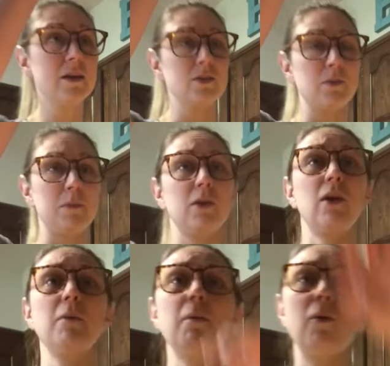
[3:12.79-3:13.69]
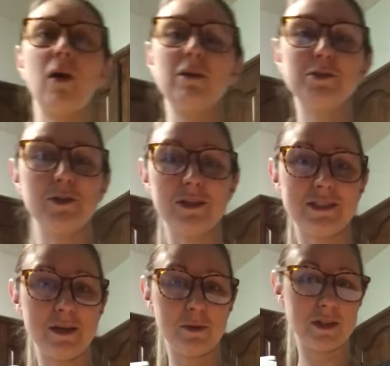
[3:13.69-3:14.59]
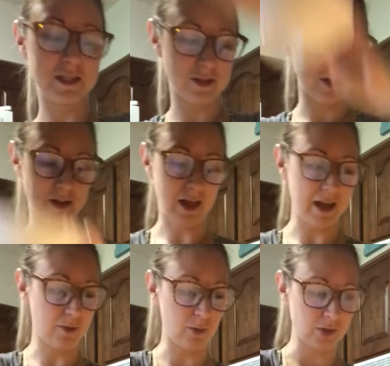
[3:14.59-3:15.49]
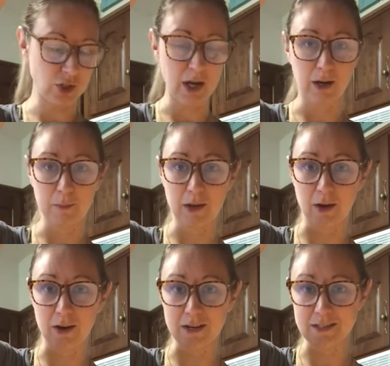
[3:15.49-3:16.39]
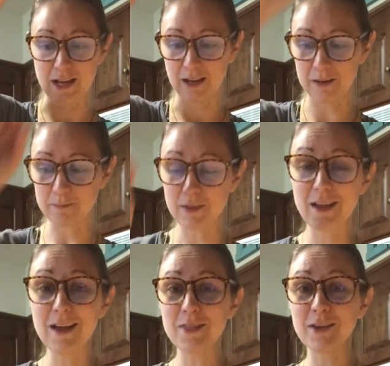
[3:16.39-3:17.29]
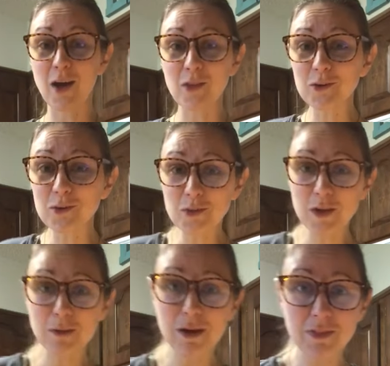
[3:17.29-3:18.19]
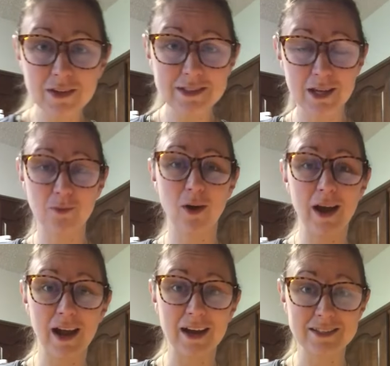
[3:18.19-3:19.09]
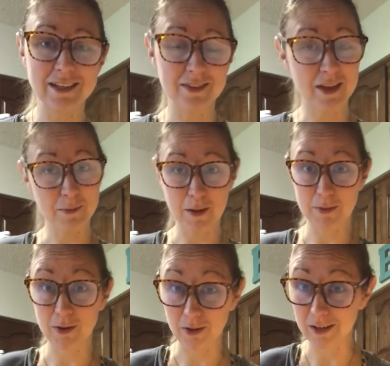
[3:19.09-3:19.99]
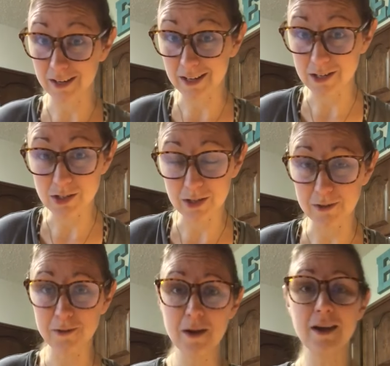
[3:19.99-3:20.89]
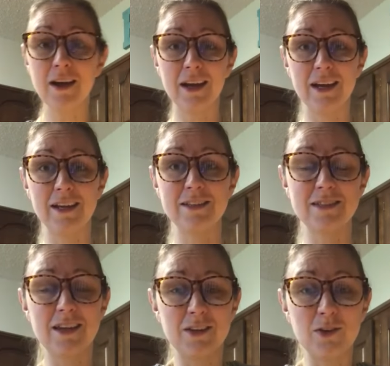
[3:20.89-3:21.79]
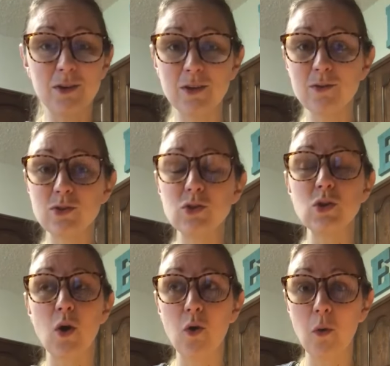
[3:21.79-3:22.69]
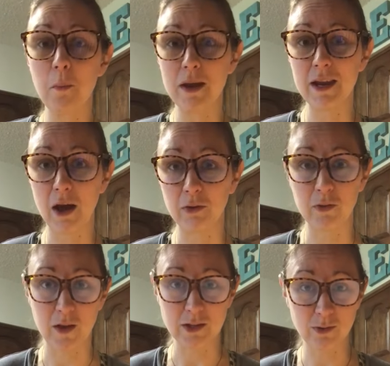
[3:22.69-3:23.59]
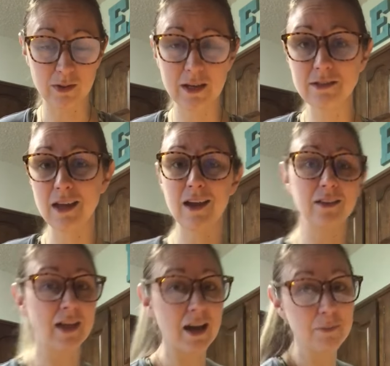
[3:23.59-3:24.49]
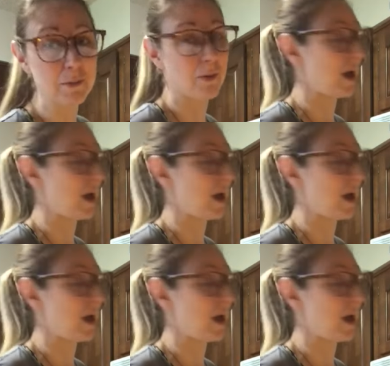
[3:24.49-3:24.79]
So I'm going to grab a bowl out so you can see what these look like. We'll check them here in a second. The other cool thing about this, and why I said that maybe you're going to need 2, is you can do so many other things with this, and a lot of people